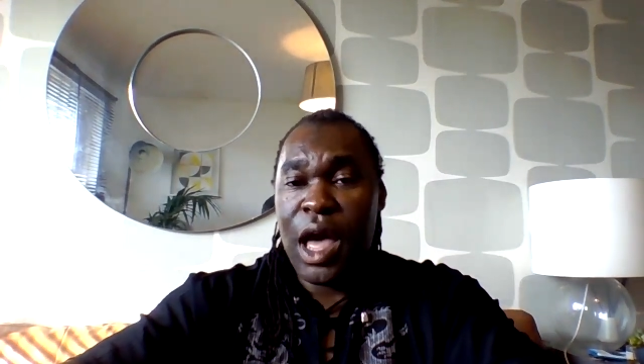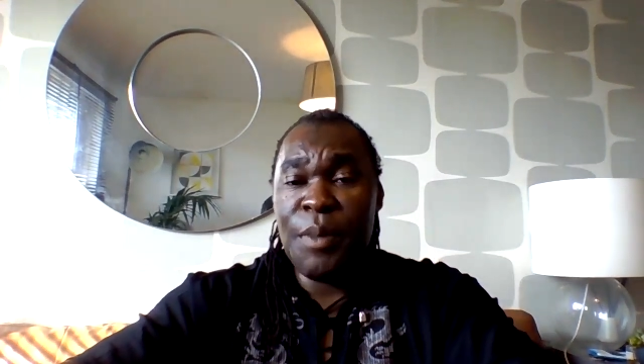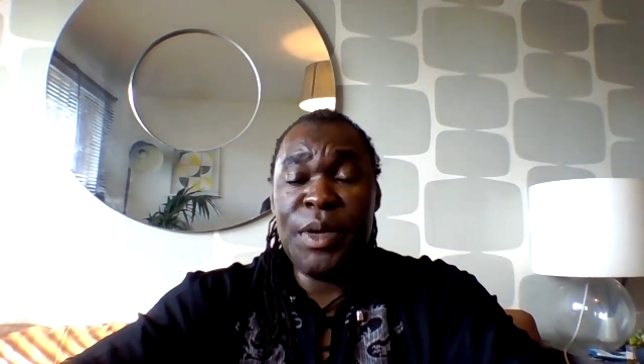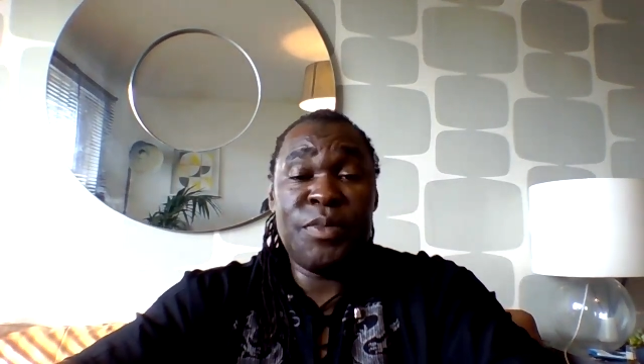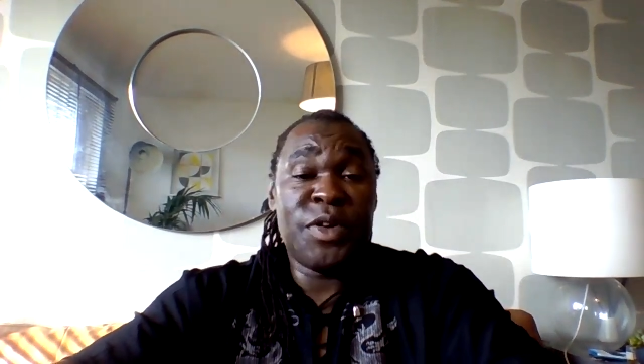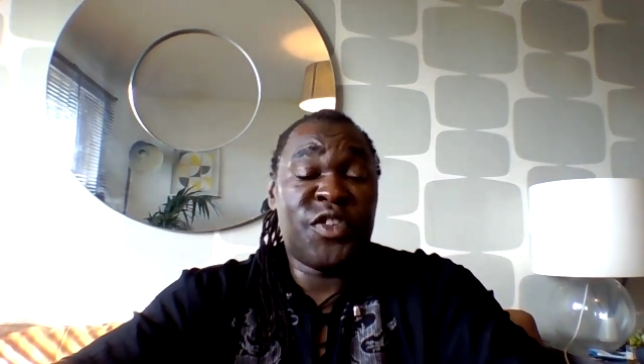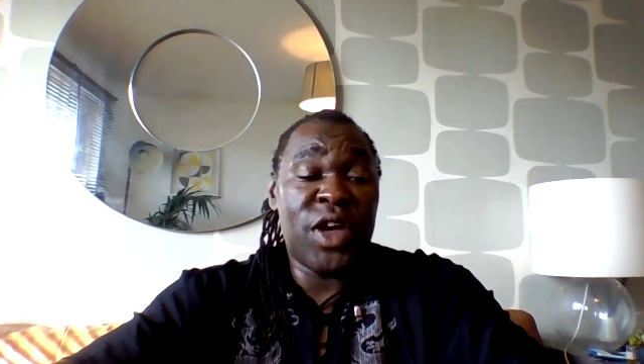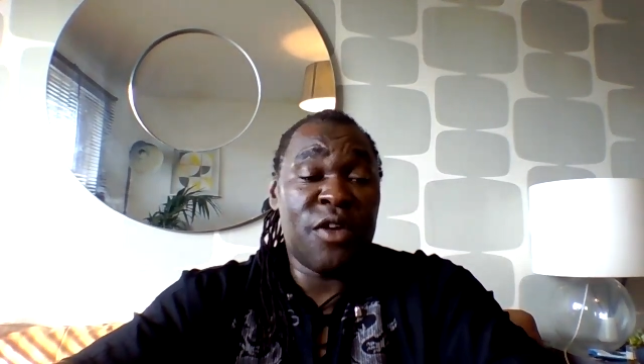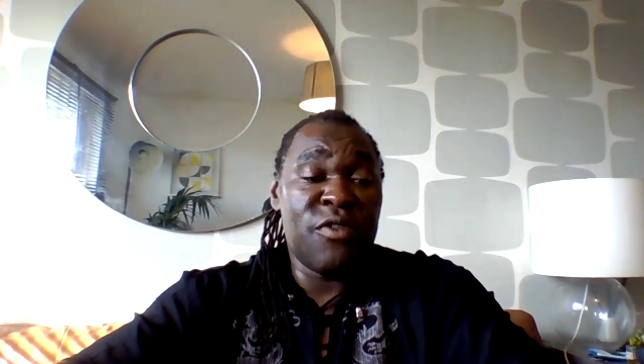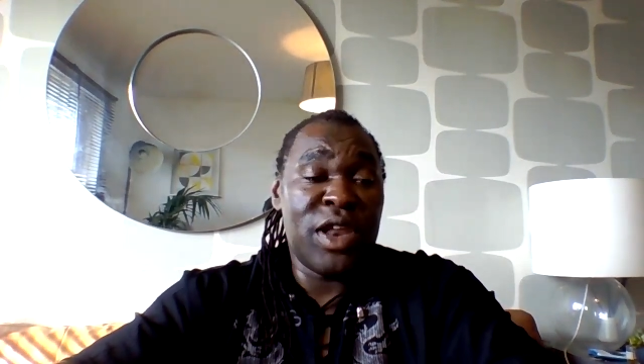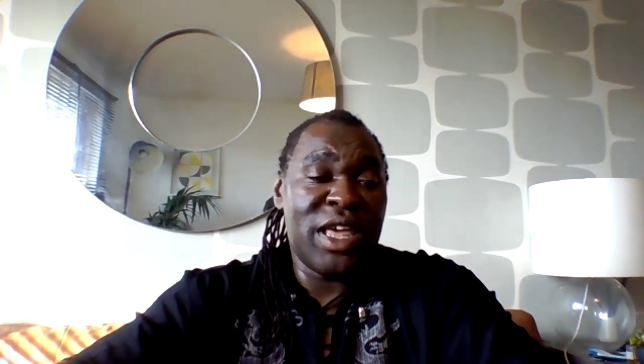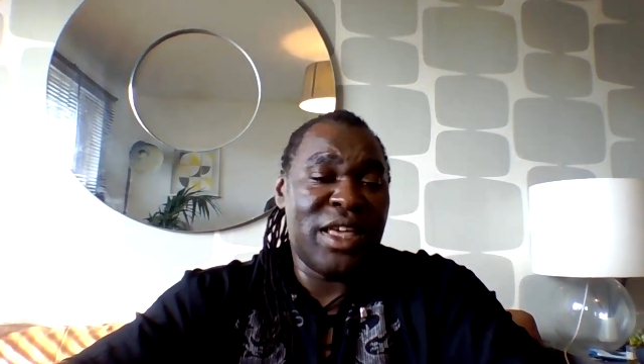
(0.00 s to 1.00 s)
I mean, but
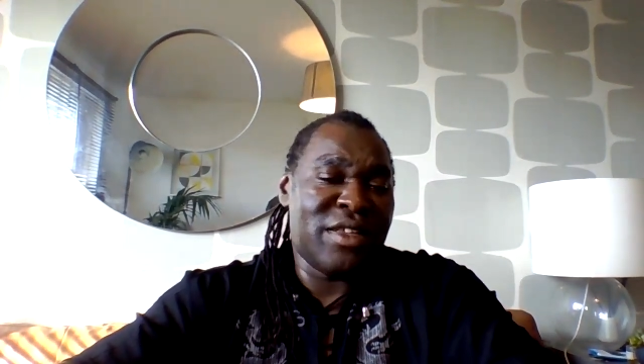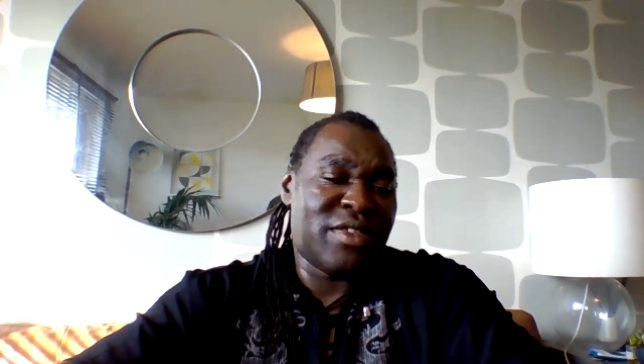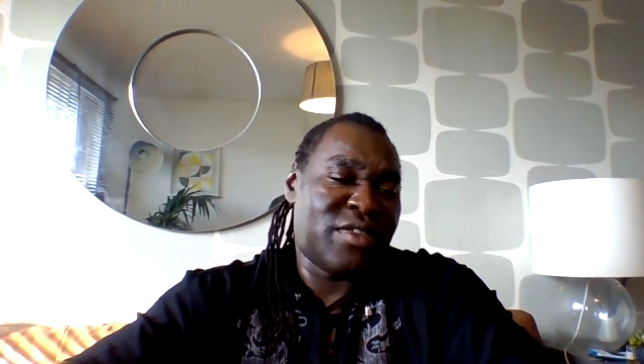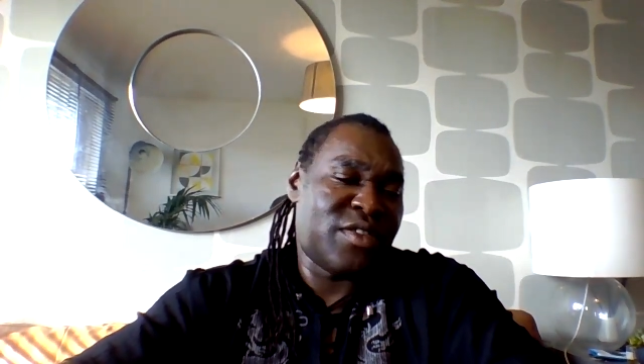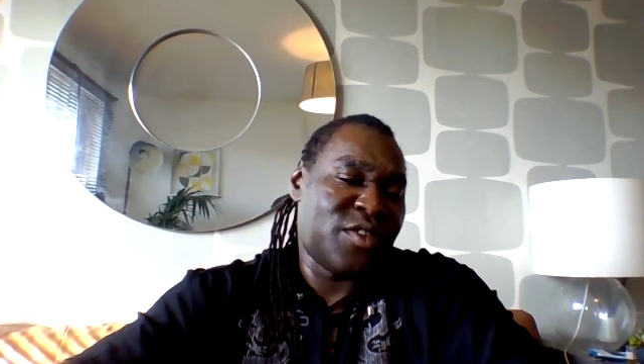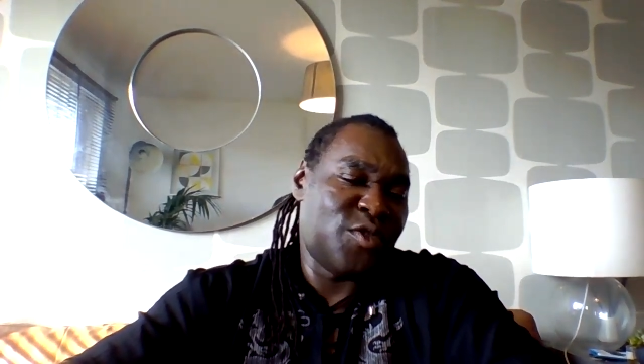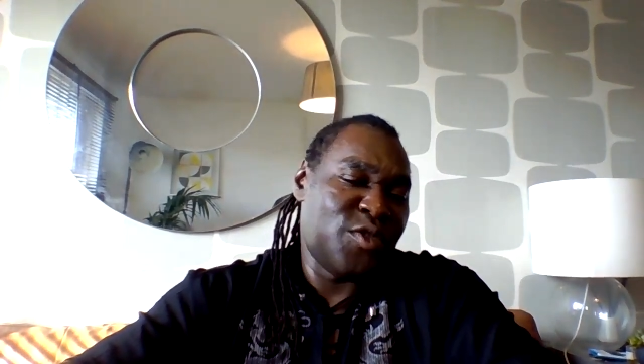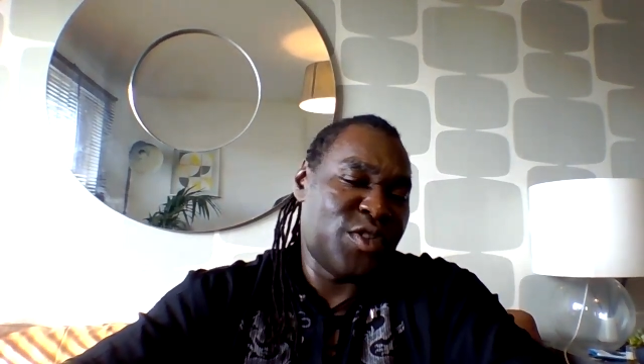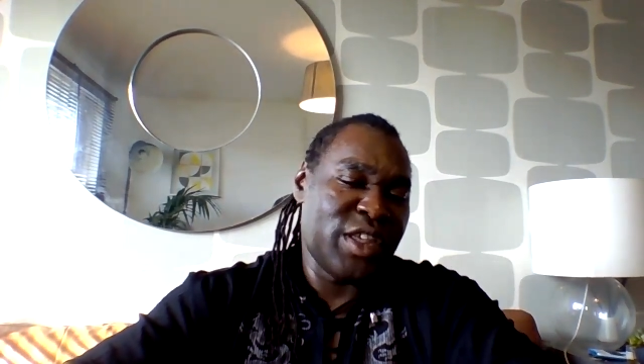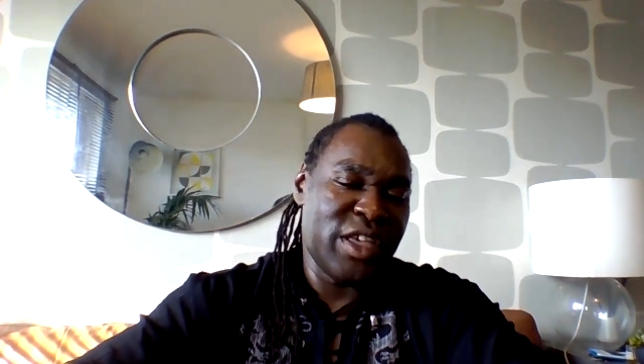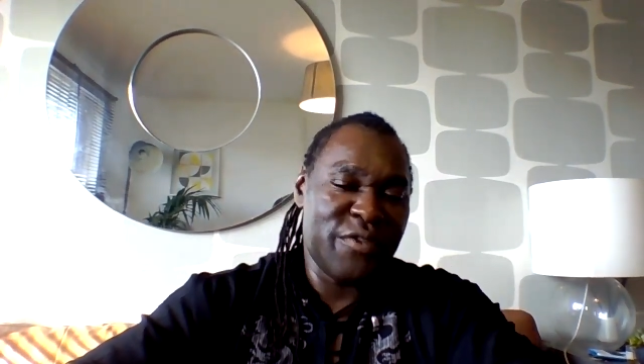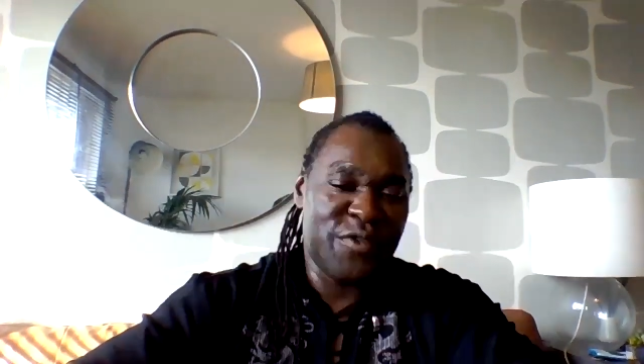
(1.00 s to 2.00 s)
generally, it's a good
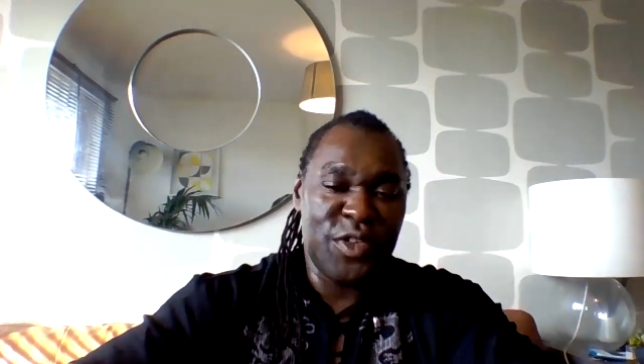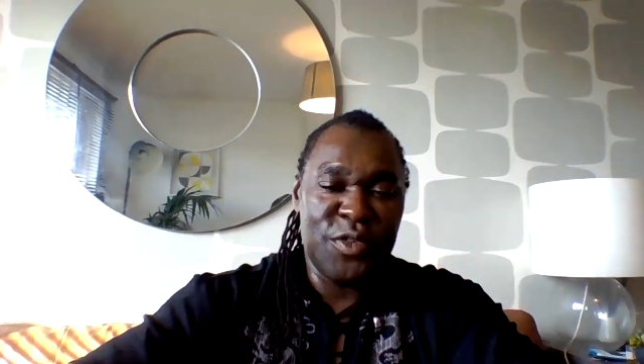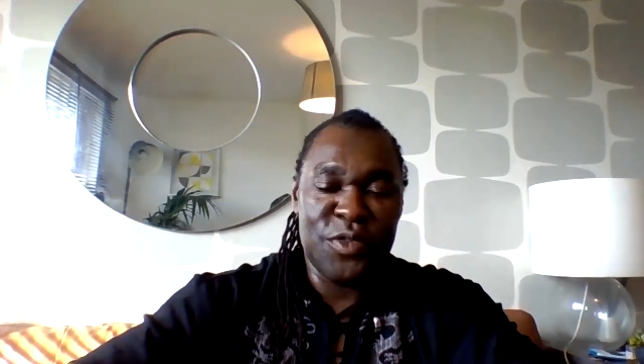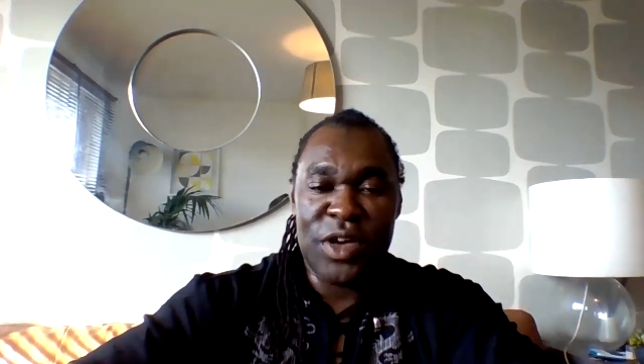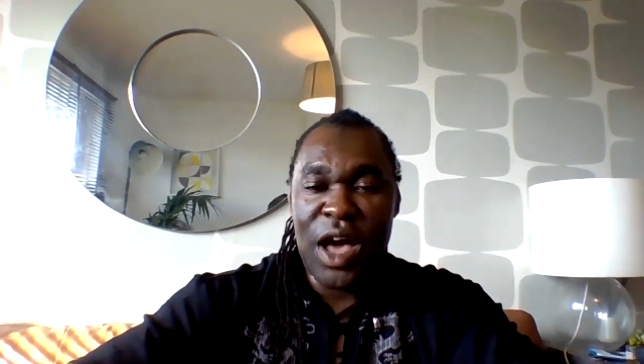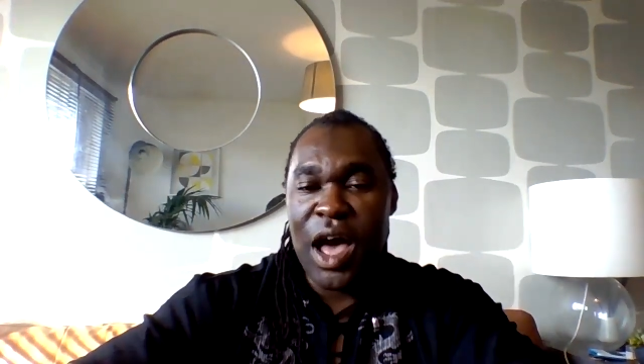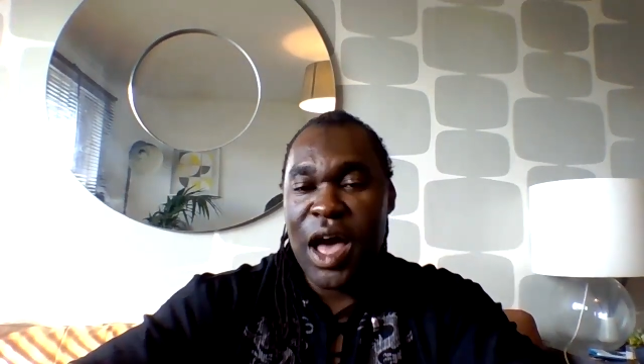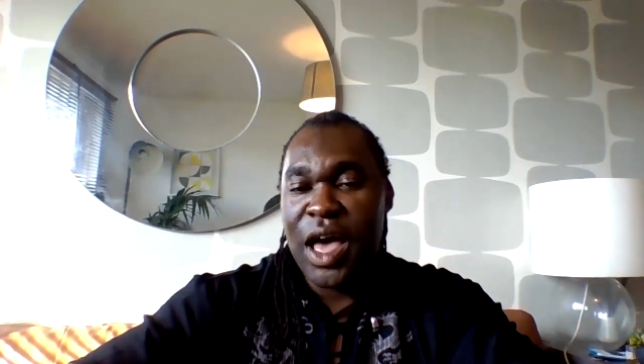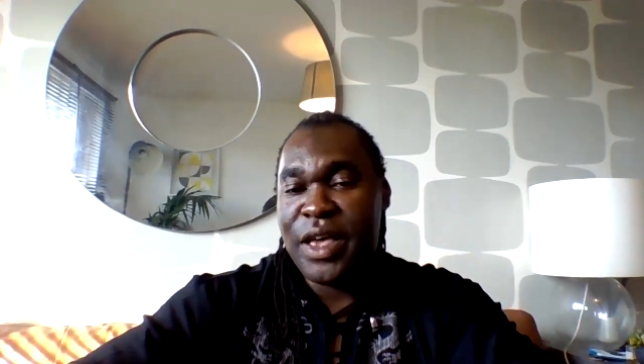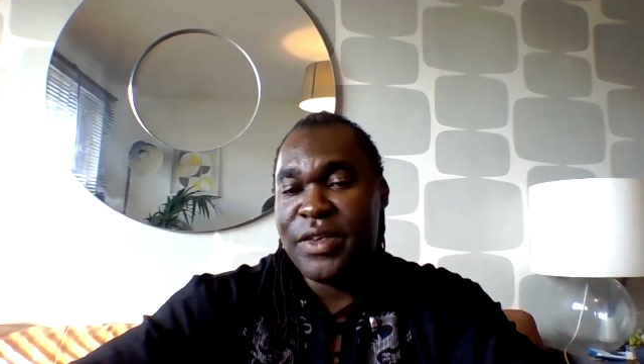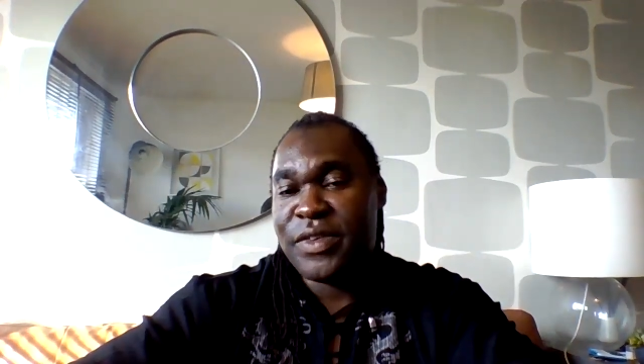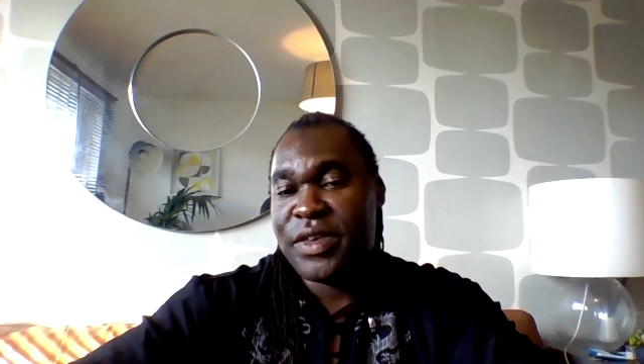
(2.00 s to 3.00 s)
year for you
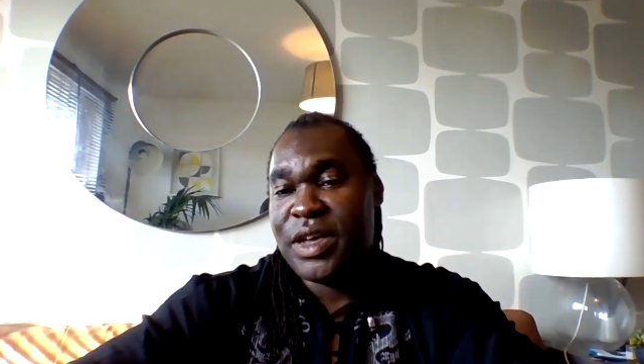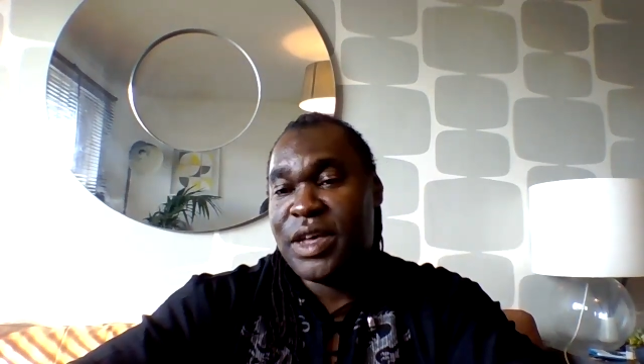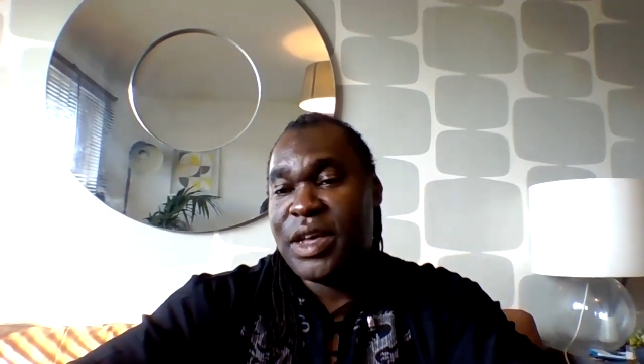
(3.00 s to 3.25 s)
guys.